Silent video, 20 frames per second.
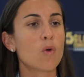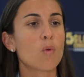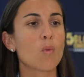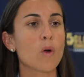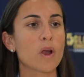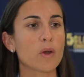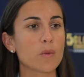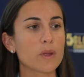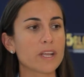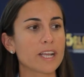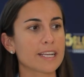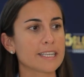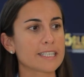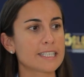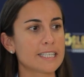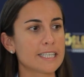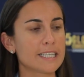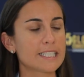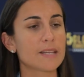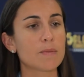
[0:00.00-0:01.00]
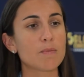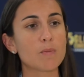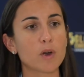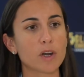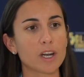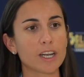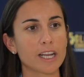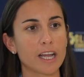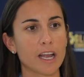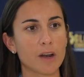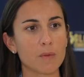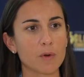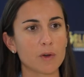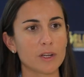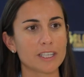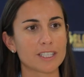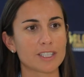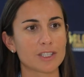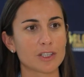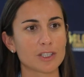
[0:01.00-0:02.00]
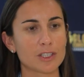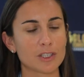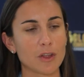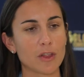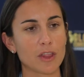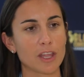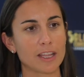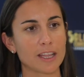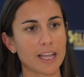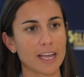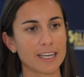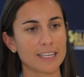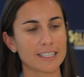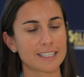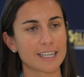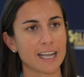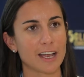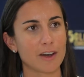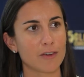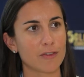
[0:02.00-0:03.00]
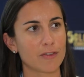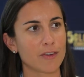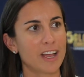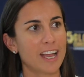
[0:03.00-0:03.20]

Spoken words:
what we can see is the embodied carbon is something that is kind of,